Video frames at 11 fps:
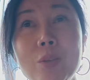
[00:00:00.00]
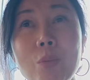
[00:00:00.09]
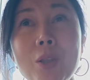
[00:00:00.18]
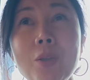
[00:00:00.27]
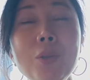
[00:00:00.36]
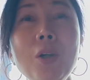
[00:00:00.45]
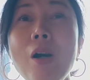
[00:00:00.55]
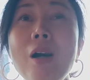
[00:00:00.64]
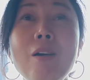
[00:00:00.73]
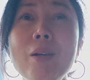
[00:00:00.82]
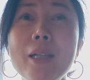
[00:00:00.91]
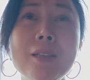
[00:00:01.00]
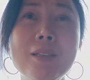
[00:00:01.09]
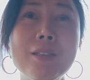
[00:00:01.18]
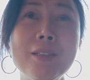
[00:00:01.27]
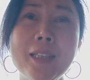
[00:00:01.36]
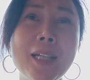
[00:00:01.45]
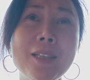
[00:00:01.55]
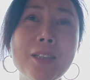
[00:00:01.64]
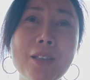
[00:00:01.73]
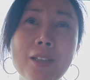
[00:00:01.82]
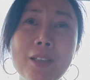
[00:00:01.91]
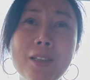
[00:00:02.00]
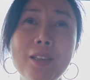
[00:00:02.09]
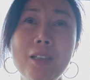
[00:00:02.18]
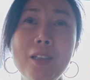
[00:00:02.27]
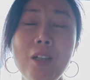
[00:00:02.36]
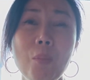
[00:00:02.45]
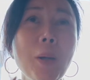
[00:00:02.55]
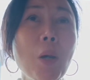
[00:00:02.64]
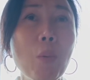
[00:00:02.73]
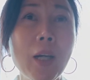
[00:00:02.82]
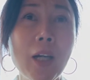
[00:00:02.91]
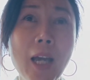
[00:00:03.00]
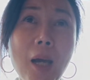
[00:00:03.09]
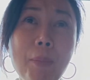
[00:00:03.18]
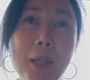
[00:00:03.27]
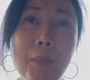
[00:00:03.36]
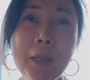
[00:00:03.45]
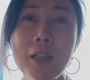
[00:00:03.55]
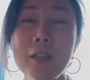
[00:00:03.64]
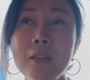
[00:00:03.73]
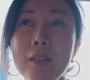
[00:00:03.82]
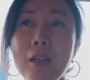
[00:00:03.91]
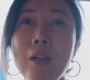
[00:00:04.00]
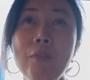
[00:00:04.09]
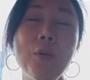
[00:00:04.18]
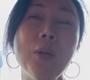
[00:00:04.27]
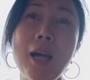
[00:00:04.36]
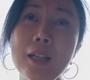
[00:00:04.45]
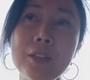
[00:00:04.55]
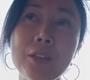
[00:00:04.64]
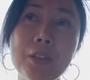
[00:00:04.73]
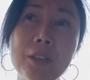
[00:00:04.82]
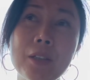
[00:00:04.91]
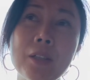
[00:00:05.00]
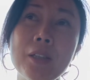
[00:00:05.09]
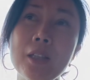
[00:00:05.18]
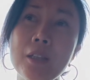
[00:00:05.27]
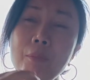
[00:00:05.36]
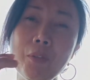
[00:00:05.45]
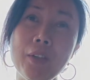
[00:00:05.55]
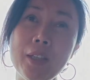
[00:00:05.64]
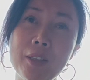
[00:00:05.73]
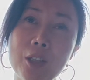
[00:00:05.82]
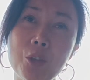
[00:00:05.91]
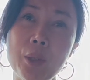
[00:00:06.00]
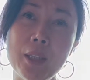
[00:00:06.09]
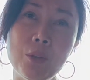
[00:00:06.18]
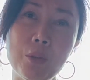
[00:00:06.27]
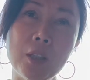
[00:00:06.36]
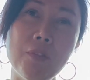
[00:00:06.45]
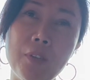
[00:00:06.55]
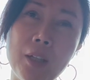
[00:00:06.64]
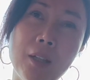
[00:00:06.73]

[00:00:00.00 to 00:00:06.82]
We don't know how it gets here, but we're happy because for last year the movie industry is sort of